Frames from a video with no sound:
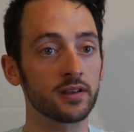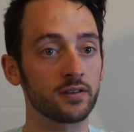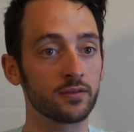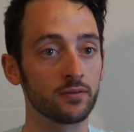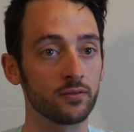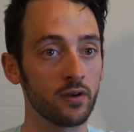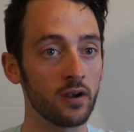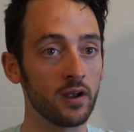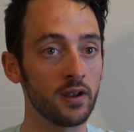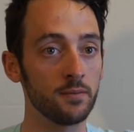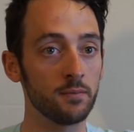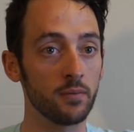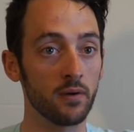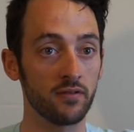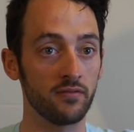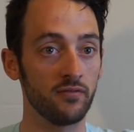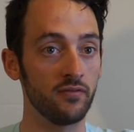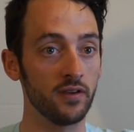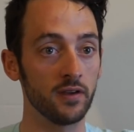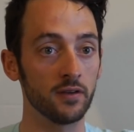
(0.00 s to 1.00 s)
to ride by
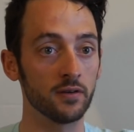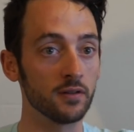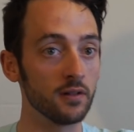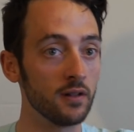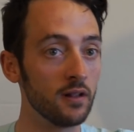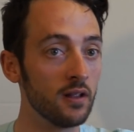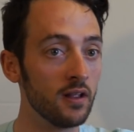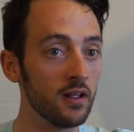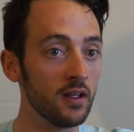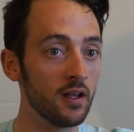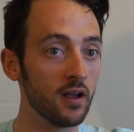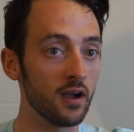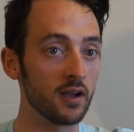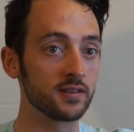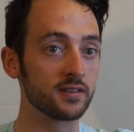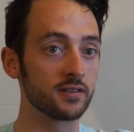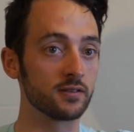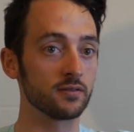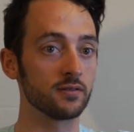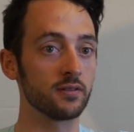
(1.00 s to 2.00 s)
feel. I
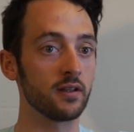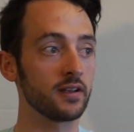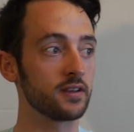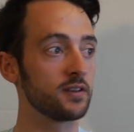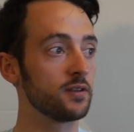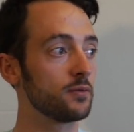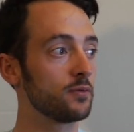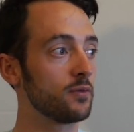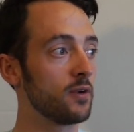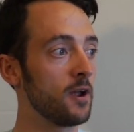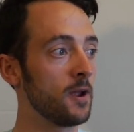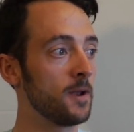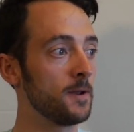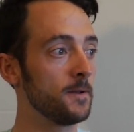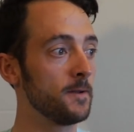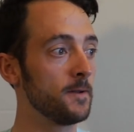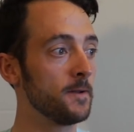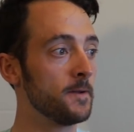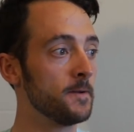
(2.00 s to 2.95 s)
still like to ride